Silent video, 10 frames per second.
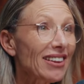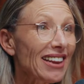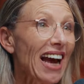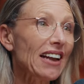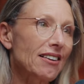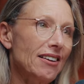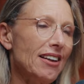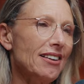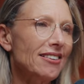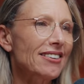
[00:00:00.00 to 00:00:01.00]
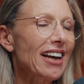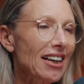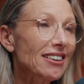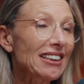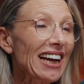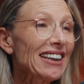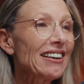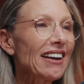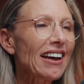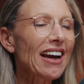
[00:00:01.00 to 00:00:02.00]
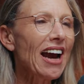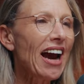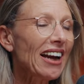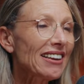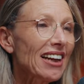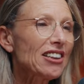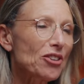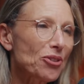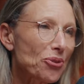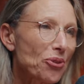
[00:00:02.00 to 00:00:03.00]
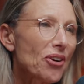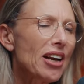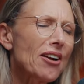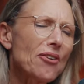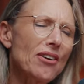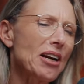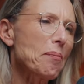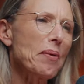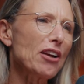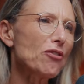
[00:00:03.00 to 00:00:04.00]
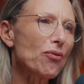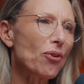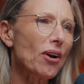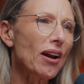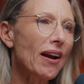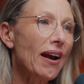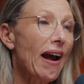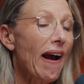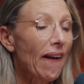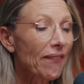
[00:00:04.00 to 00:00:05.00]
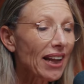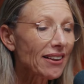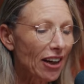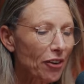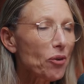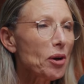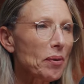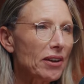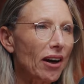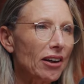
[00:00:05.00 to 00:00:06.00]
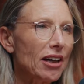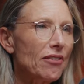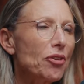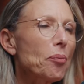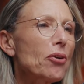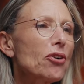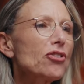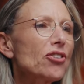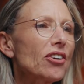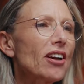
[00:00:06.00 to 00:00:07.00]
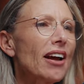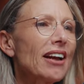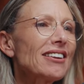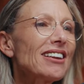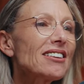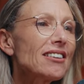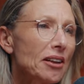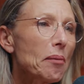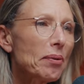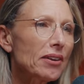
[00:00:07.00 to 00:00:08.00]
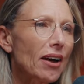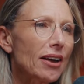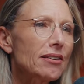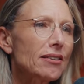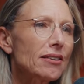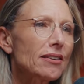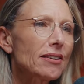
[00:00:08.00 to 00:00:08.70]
that is gaslighting. And that is really, really painful. And that can only be done if the person doesn't empathize.